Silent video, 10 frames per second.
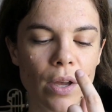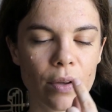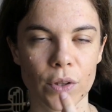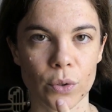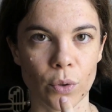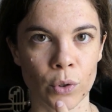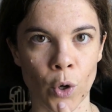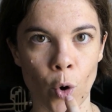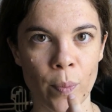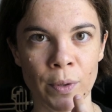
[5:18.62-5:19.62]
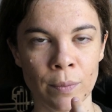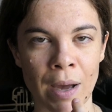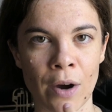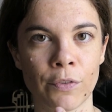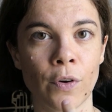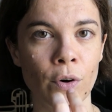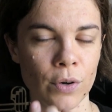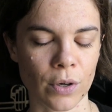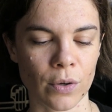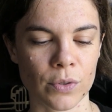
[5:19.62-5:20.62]
through an open mouth or a
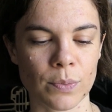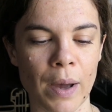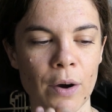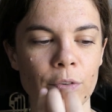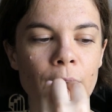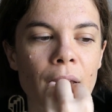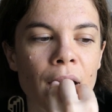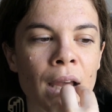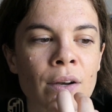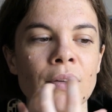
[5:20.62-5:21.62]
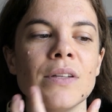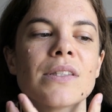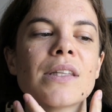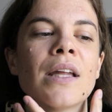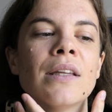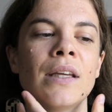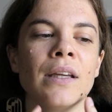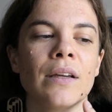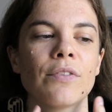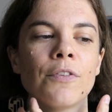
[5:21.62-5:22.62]
closed mouth and
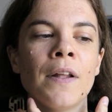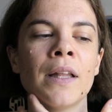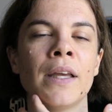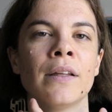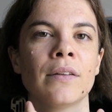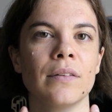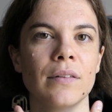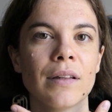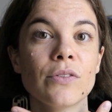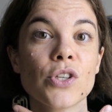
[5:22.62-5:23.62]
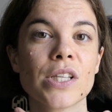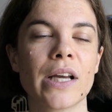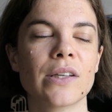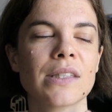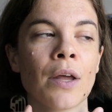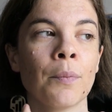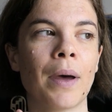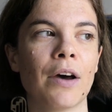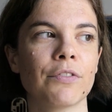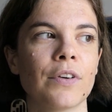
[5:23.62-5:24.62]
understanding, feeling just like a sound
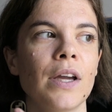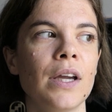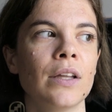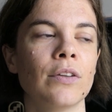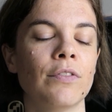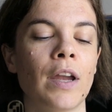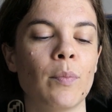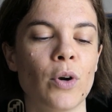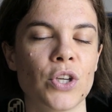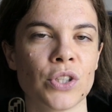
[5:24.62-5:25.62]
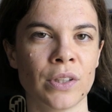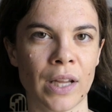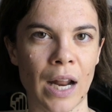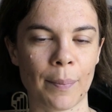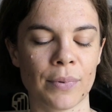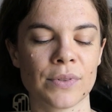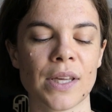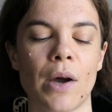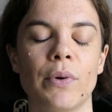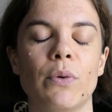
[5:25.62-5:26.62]
bath, the vibration that happens,
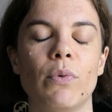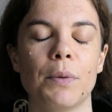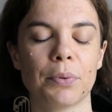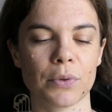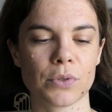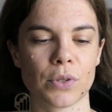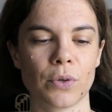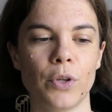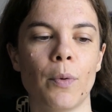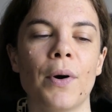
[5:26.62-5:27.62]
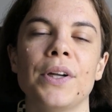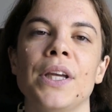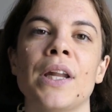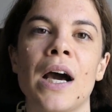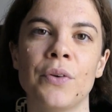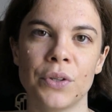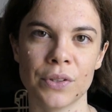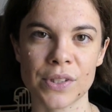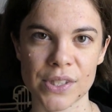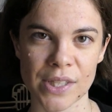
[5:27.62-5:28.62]
how it ripples through your body, and how you
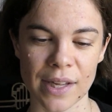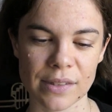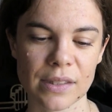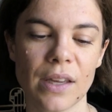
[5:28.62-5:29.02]
can set